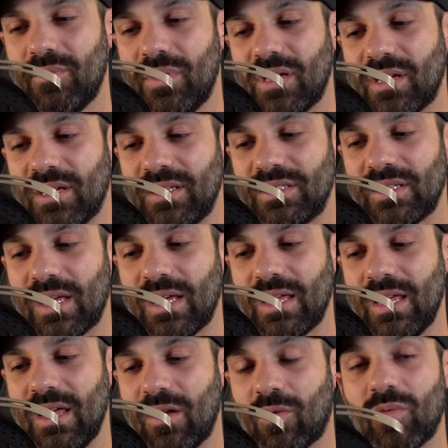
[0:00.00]
because
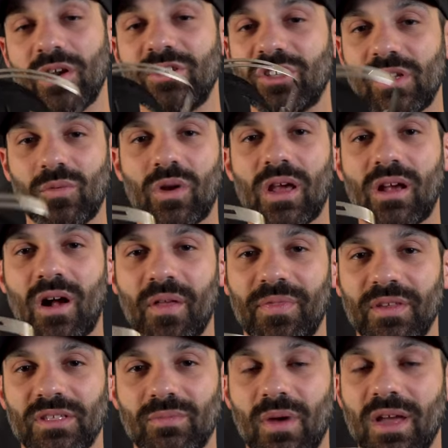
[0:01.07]
originally when I got this,